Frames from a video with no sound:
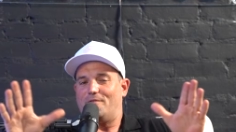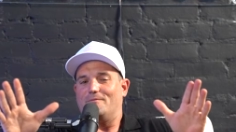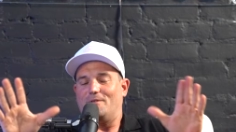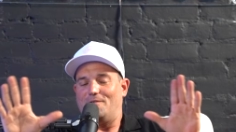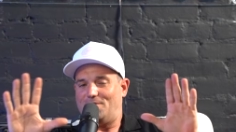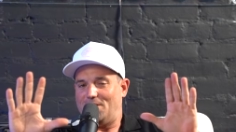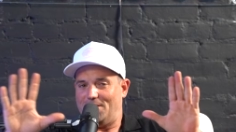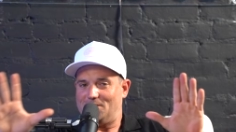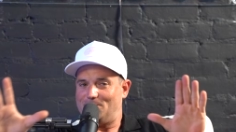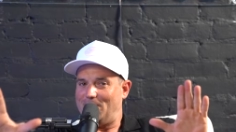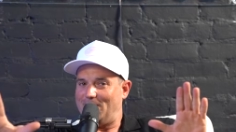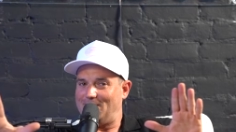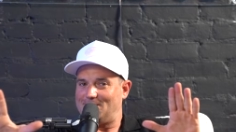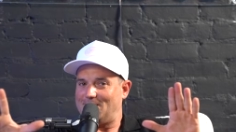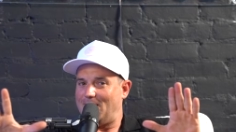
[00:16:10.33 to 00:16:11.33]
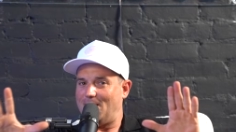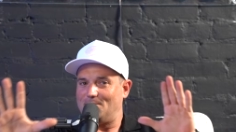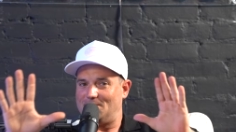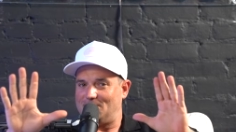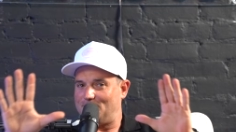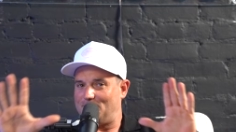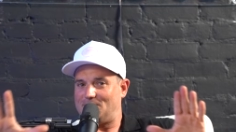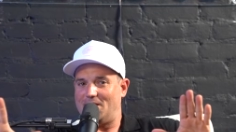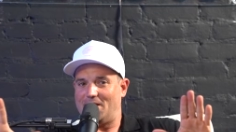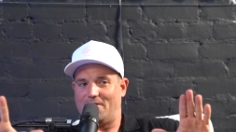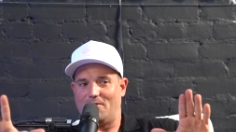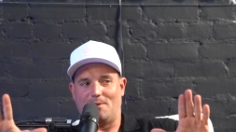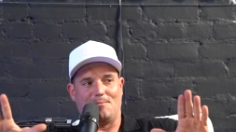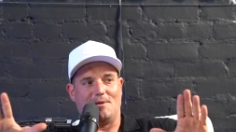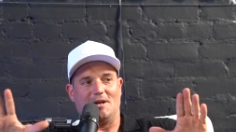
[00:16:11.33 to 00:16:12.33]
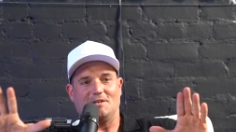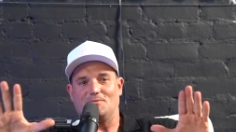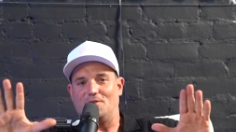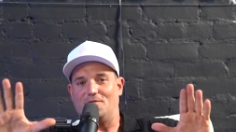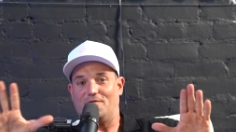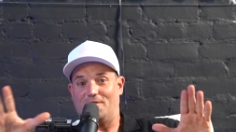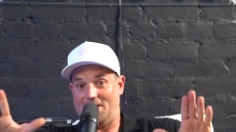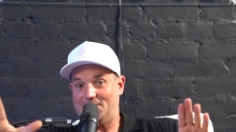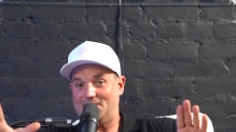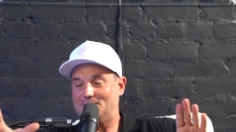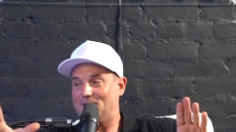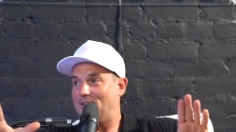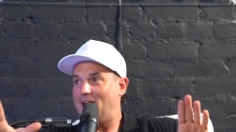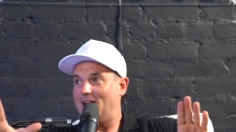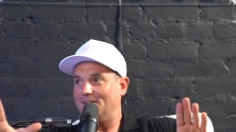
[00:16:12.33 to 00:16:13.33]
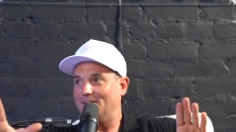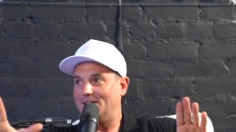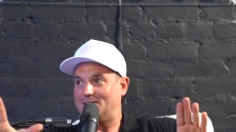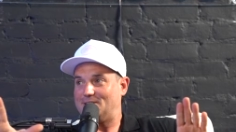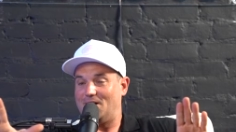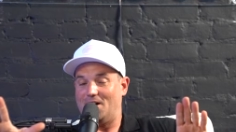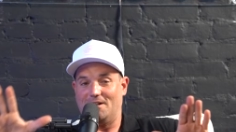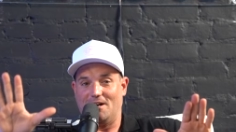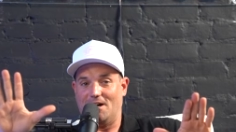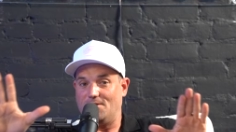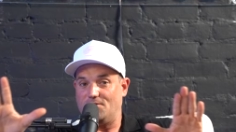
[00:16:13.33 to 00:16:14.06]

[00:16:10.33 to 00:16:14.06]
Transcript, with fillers: We've done this many times. It's a mistake everybody makes where you forget to turn the analytics on.